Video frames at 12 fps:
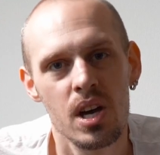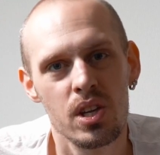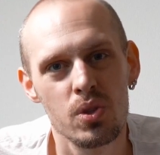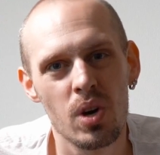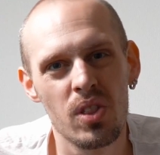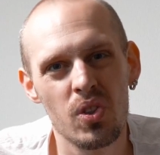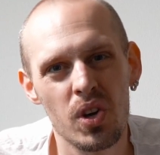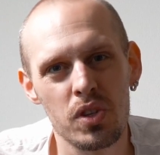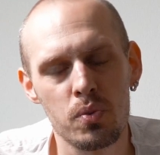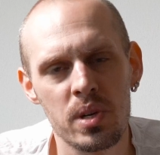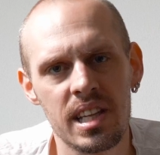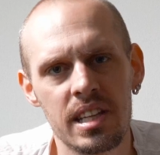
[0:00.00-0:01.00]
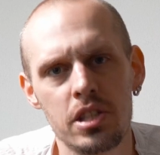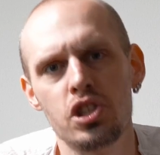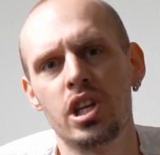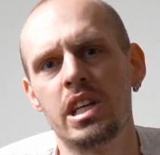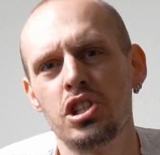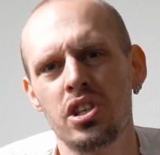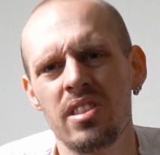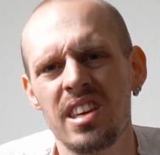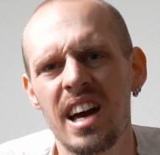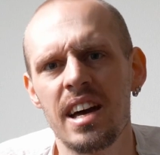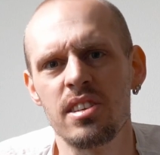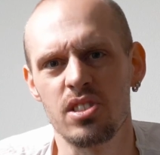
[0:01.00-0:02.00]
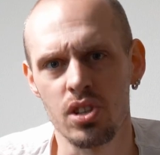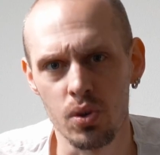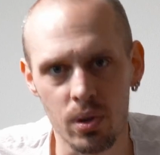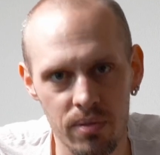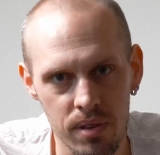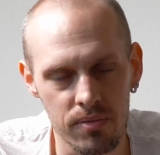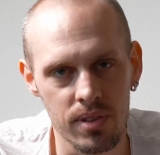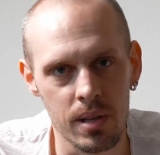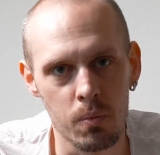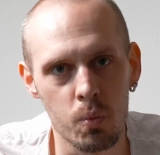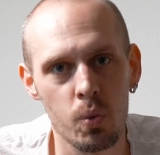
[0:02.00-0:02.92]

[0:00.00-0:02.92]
you are not really changing the ISO of the film.